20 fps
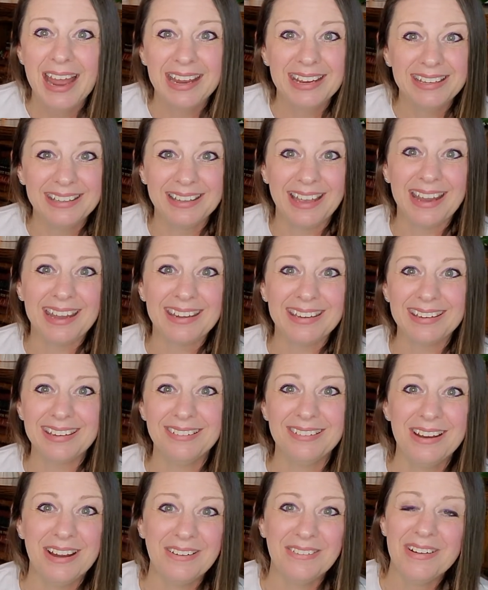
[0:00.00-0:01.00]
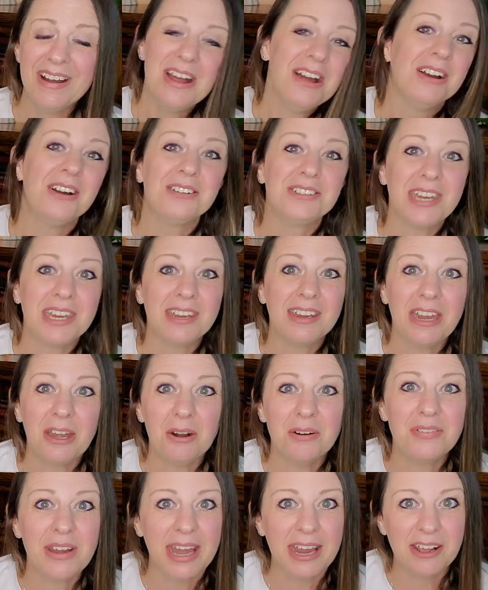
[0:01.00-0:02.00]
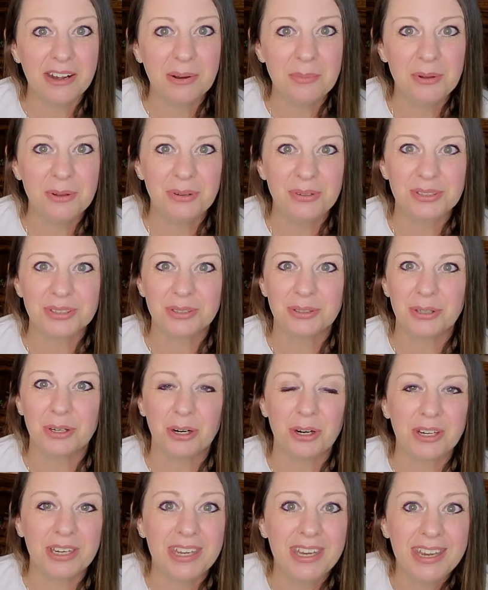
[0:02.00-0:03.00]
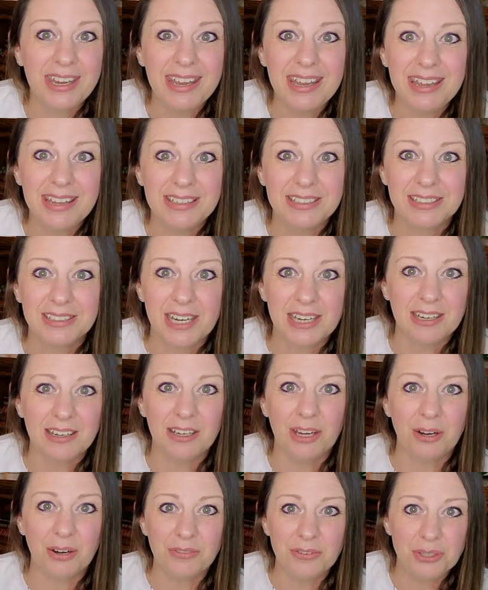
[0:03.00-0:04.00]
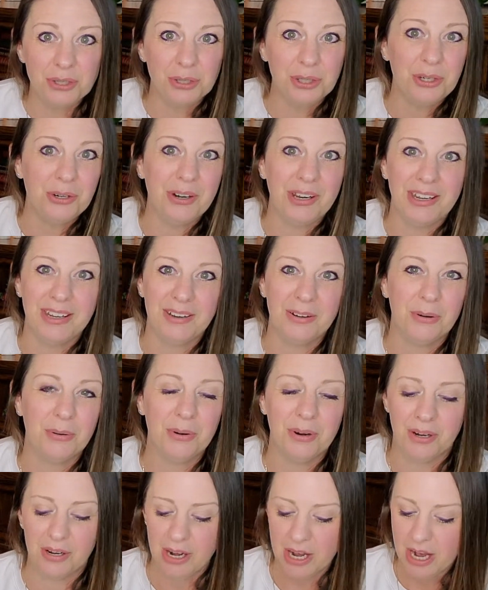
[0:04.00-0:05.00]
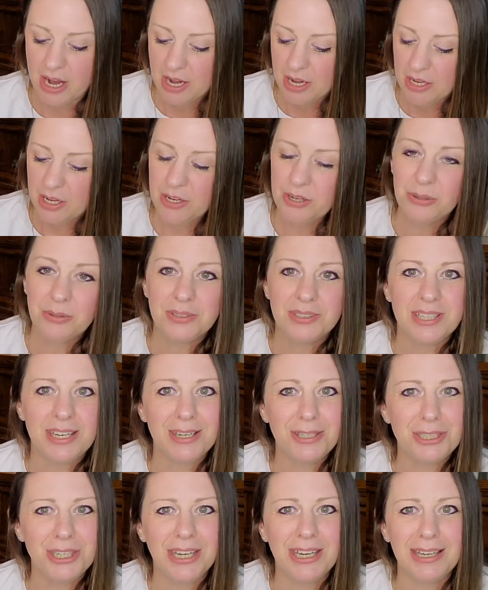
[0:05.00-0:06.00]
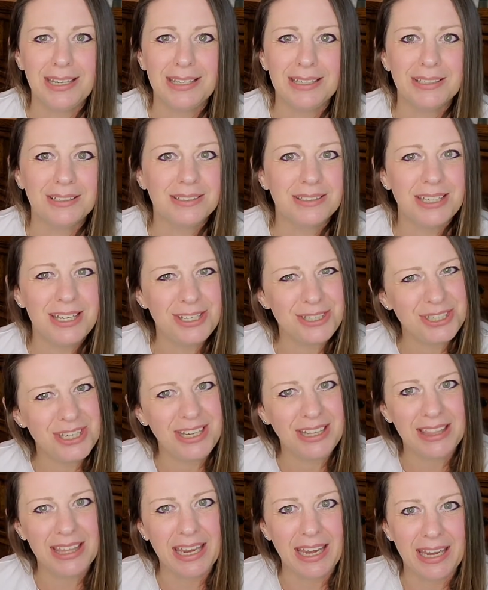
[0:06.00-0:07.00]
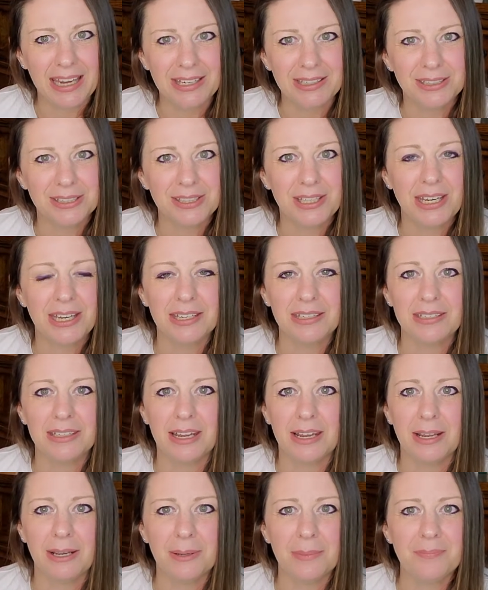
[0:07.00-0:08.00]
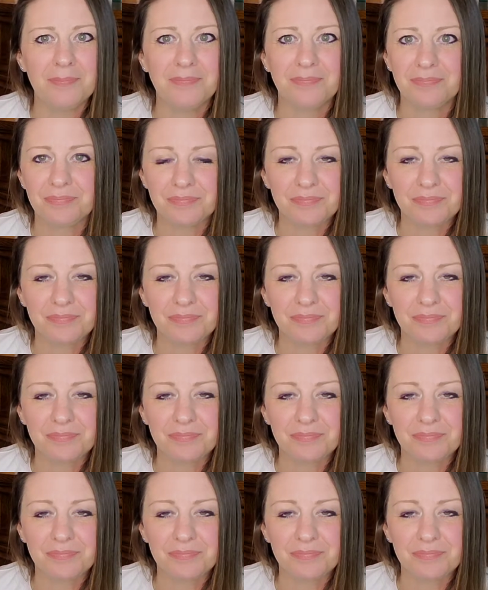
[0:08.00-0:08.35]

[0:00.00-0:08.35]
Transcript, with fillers: and like, you know, or taking care of animals or, or kids, taking care of children or, you know, teaching, teaching things and, um,